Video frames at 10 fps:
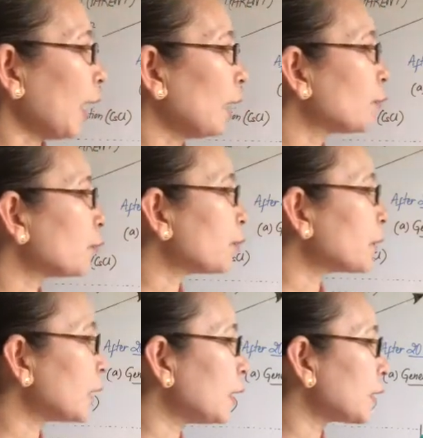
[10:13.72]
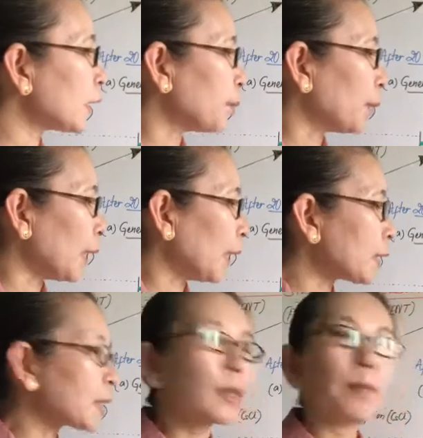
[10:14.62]
N15
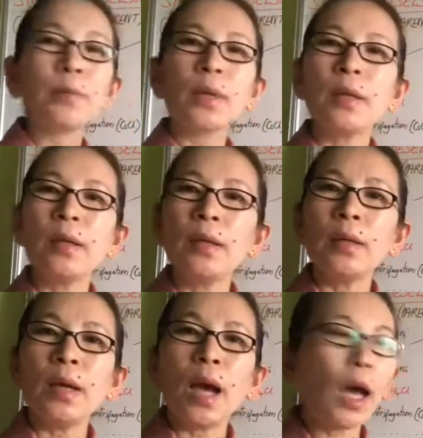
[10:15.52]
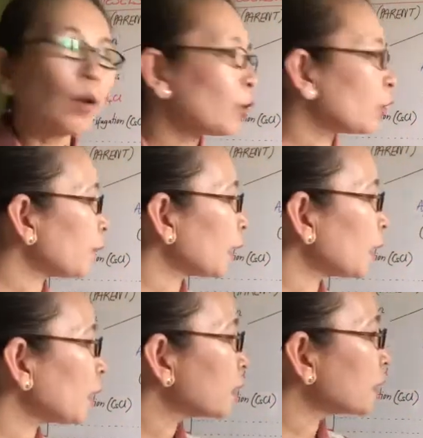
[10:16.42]
templates are going to
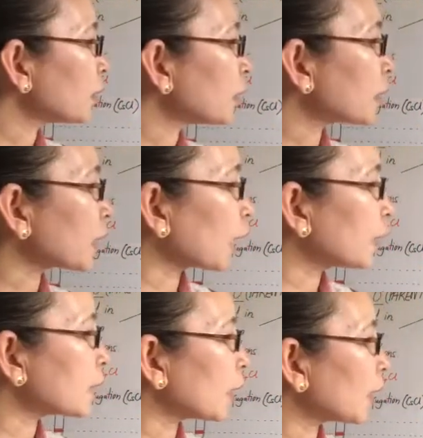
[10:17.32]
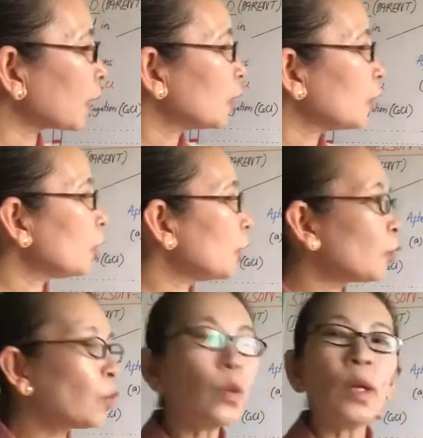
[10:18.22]
be synthesizing
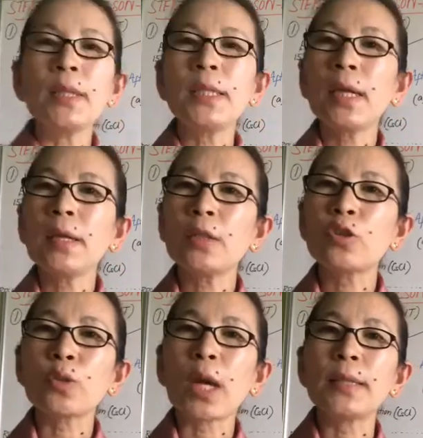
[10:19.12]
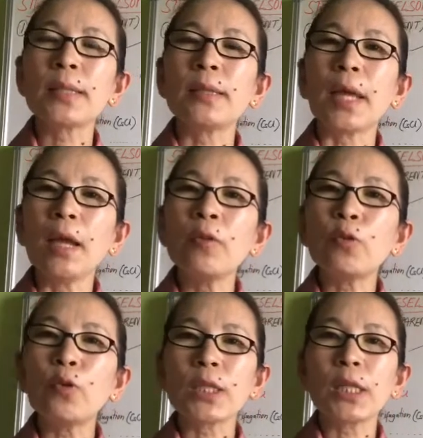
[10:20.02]
new DNA strands in the
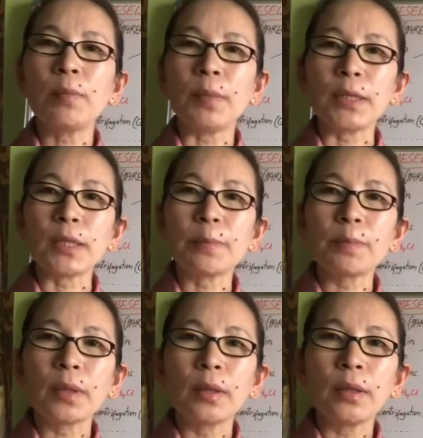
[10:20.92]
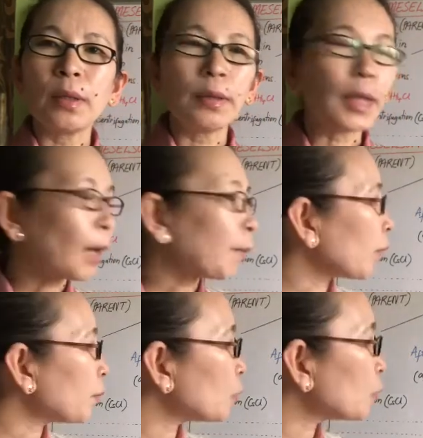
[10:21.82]
N14 medium,
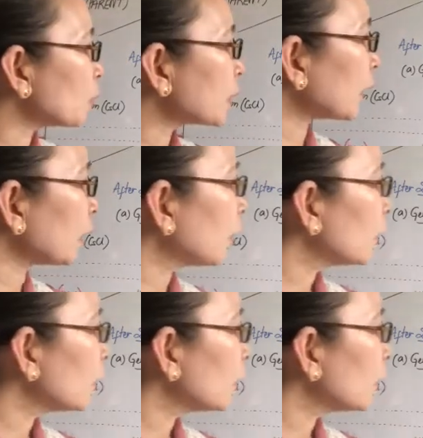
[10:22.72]
thereby producing